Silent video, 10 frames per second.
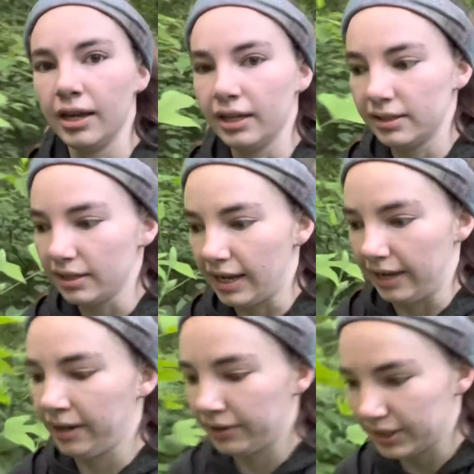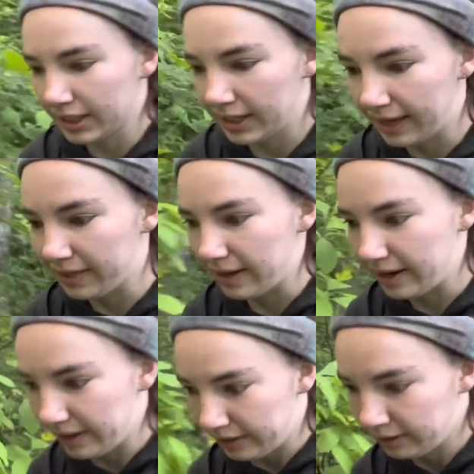So yeah, just gonna get
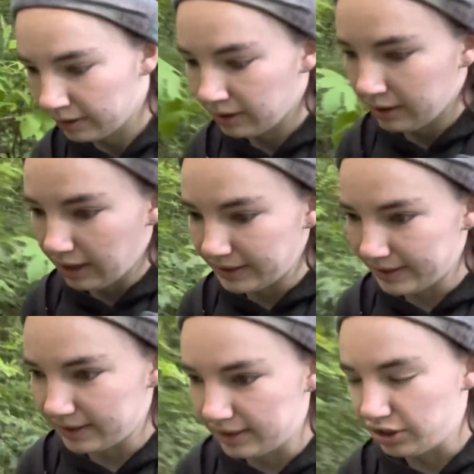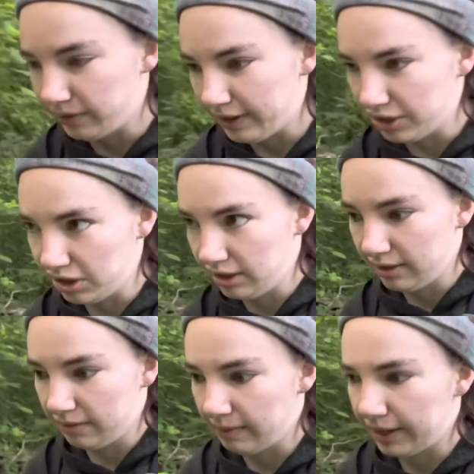there, assess the
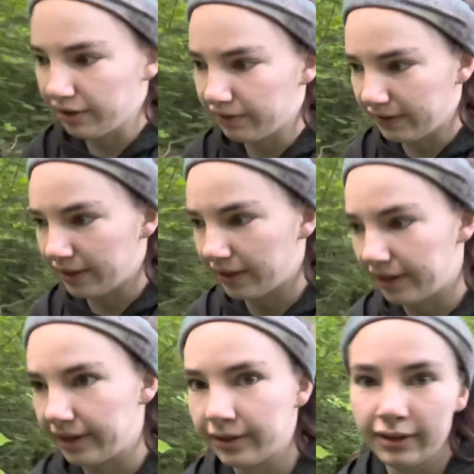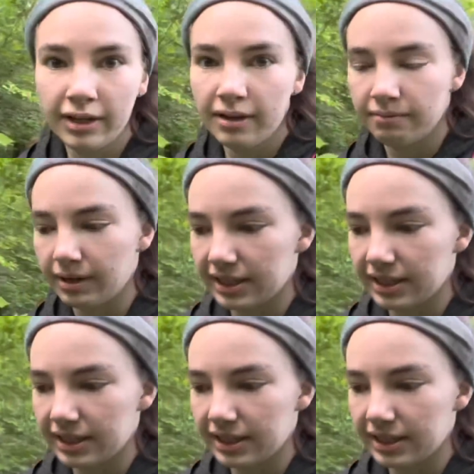situation, might go further, might